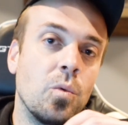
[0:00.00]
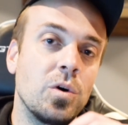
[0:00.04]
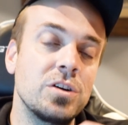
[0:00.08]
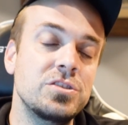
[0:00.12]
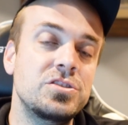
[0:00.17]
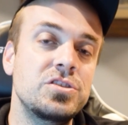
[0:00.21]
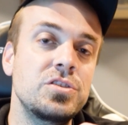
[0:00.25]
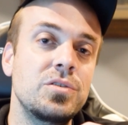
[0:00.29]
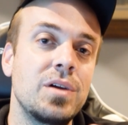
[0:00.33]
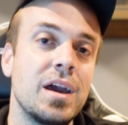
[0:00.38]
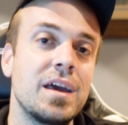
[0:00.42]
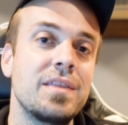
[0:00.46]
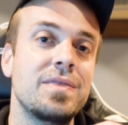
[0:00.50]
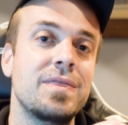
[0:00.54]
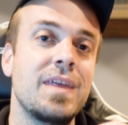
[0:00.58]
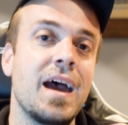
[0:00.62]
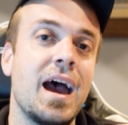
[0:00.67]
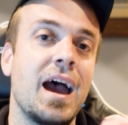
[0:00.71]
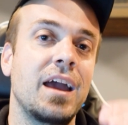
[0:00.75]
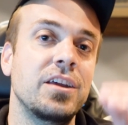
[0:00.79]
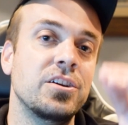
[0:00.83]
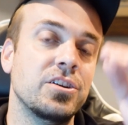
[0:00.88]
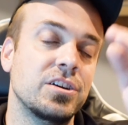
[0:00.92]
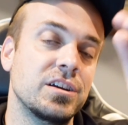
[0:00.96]
Once you hit
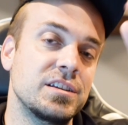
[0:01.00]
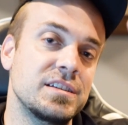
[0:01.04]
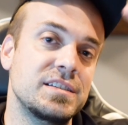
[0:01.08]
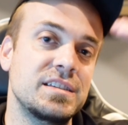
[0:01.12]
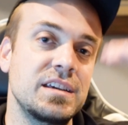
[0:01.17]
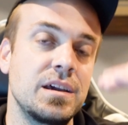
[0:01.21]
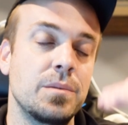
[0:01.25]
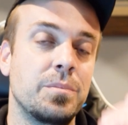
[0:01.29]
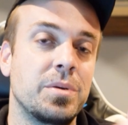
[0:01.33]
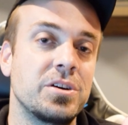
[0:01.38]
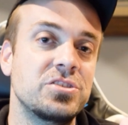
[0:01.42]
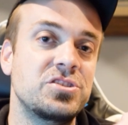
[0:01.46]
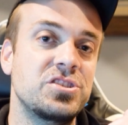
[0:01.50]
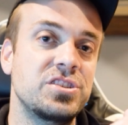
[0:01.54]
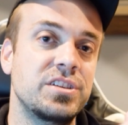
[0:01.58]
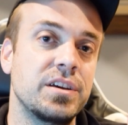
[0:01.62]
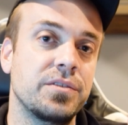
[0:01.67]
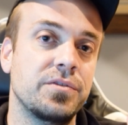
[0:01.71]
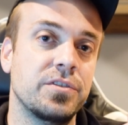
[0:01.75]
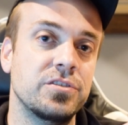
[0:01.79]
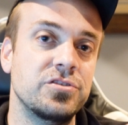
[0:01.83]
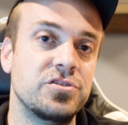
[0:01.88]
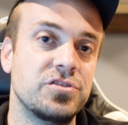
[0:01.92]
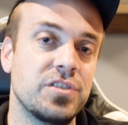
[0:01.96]
that, you're going to see a bunch of
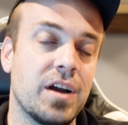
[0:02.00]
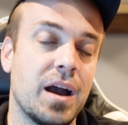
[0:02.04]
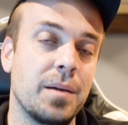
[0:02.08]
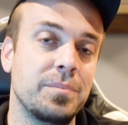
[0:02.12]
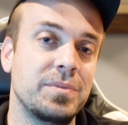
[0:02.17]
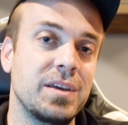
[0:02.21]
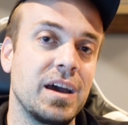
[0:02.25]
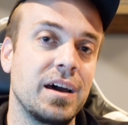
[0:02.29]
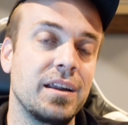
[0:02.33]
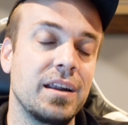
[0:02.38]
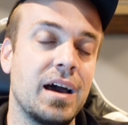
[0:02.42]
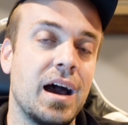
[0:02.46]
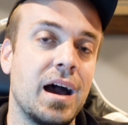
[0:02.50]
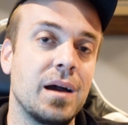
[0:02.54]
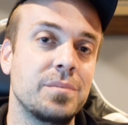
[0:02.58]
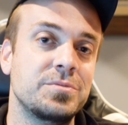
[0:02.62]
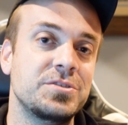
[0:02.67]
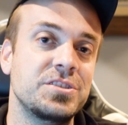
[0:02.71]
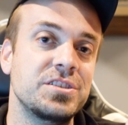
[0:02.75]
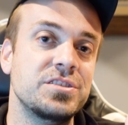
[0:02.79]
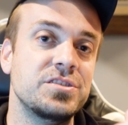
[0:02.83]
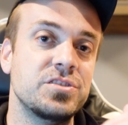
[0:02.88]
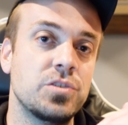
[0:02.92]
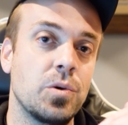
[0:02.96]
different drop-down
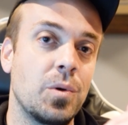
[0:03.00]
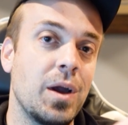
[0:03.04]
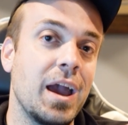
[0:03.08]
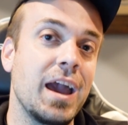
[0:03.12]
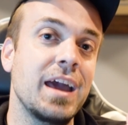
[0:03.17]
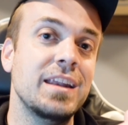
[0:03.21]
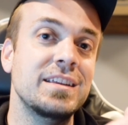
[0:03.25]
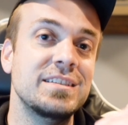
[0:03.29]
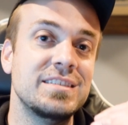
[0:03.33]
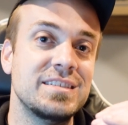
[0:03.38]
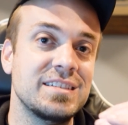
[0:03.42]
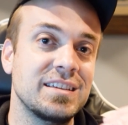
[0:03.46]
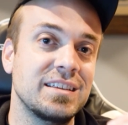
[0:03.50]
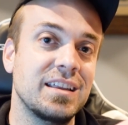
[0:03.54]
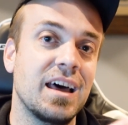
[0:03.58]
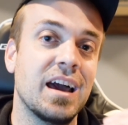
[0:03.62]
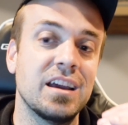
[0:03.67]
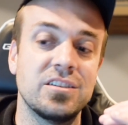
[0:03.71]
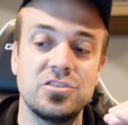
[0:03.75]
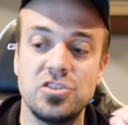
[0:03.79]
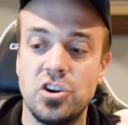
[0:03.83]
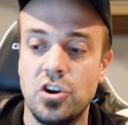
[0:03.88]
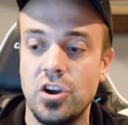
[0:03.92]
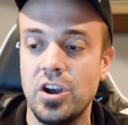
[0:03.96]
options. Go ahead and
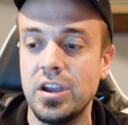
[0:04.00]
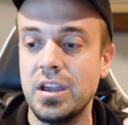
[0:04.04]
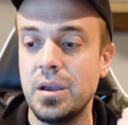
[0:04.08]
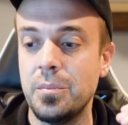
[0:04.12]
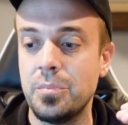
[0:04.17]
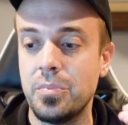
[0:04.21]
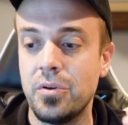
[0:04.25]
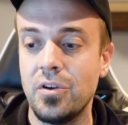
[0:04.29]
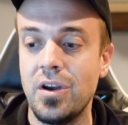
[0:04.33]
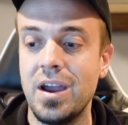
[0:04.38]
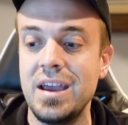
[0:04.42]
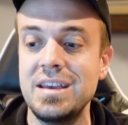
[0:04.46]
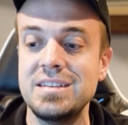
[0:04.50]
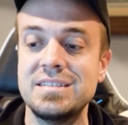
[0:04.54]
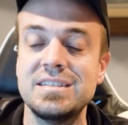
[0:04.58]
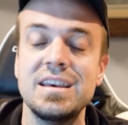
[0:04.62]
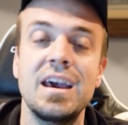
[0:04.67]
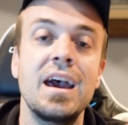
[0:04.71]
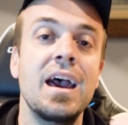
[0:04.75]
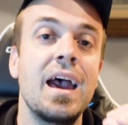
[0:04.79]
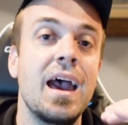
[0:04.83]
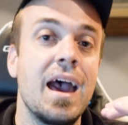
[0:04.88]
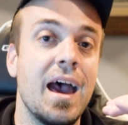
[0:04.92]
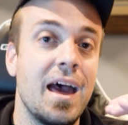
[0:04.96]
select target price,
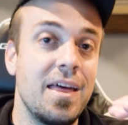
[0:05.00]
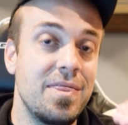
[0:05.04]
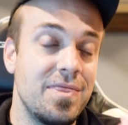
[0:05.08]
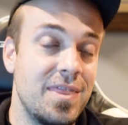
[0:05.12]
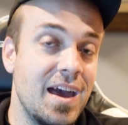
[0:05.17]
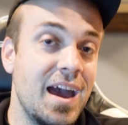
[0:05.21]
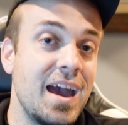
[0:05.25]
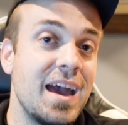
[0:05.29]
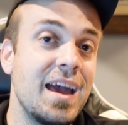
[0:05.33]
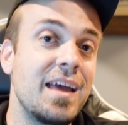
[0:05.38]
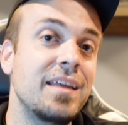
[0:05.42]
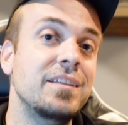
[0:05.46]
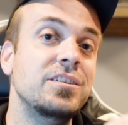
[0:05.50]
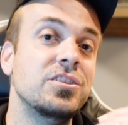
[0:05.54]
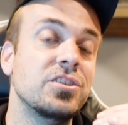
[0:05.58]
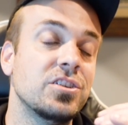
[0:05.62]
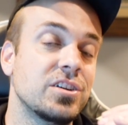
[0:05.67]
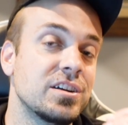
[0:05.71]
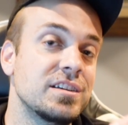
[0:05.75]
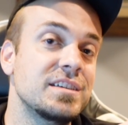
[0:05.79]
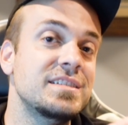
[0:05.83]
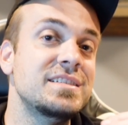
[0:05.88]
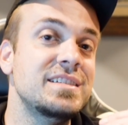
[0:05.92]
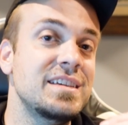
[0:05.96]
and then you're
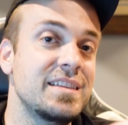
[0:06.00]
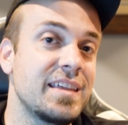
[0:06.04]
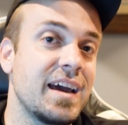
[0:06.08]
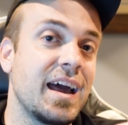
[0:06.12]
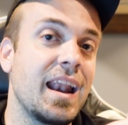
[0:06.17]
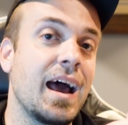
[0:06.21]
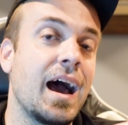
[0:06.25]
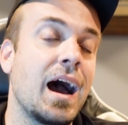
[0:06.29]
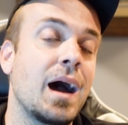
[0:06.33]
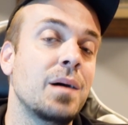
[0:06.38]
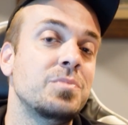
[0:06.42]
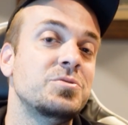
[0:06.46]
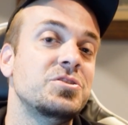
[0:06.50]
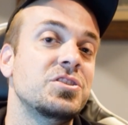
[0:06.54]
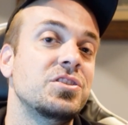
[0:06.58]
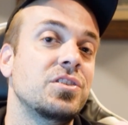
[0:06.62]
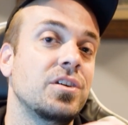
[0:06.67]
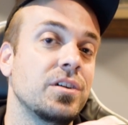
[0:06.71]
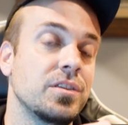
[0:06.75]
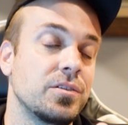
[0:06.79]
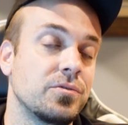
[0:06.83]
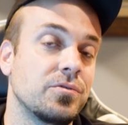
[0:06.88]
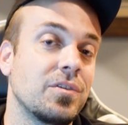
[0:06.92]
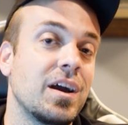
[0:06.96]
going to see that option
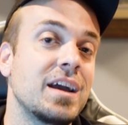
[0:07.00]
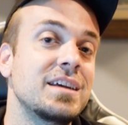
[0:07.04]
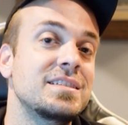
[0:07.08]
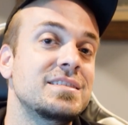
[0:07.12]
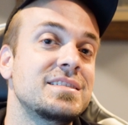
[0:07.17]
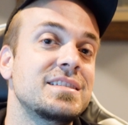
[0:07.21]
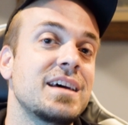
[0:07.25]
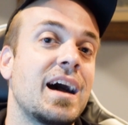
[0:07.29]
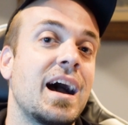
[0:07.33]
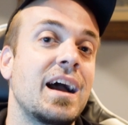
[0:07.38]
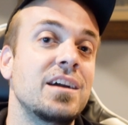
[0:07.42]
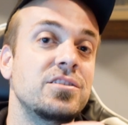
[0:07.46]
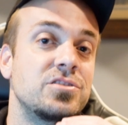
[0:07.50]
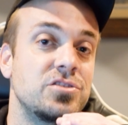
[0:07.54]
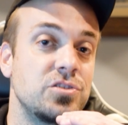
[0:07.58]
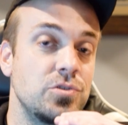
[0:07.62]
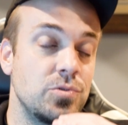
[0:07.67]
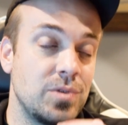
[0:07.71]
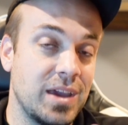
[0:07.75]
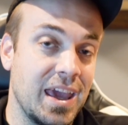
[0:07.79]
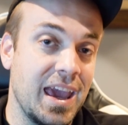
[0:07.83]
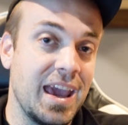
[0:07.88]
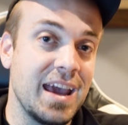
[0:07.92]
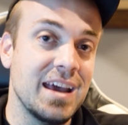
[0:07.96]
on the right side
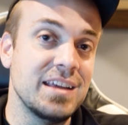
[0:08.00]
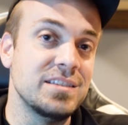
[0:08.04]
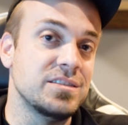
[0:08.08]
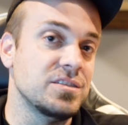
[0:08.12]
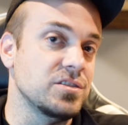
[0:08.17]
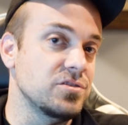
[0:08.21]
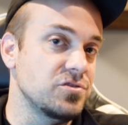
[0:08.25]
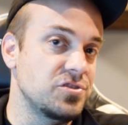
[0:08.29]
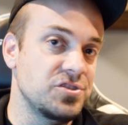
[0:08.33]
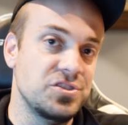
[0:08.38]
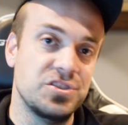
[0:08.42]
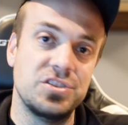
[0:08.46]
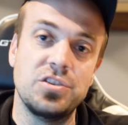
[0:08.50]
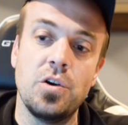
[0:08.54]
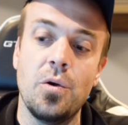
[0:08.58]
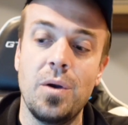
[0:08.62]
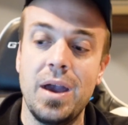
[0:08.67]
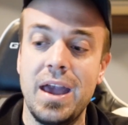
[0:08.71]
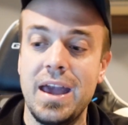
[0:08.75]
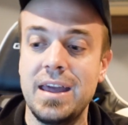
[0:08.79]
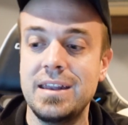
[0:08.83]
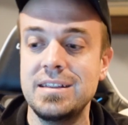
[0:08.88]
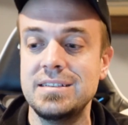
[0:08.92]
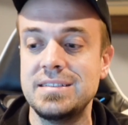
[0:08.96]
to cancel. Just go
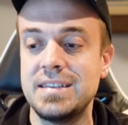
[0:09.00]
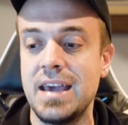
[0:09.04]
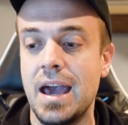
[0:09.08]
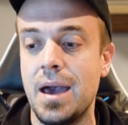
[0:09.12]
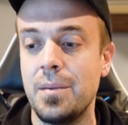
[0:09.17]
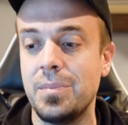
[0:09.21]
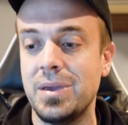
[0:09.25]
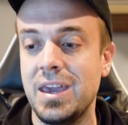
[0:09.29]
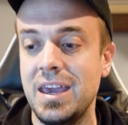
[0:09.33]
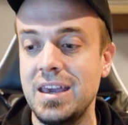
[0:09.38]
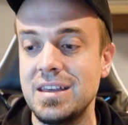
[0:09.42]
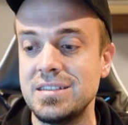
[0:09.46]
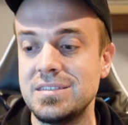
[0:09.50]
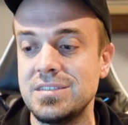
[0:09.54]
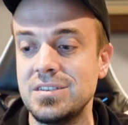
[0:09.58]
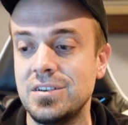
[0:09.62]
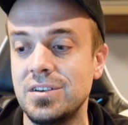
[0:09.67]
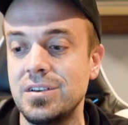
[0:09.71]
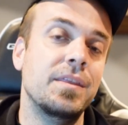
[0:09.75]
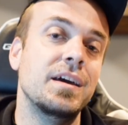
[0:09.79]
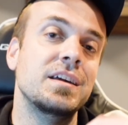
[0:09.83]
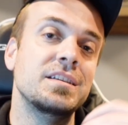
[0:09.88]
ahead and tap cancel.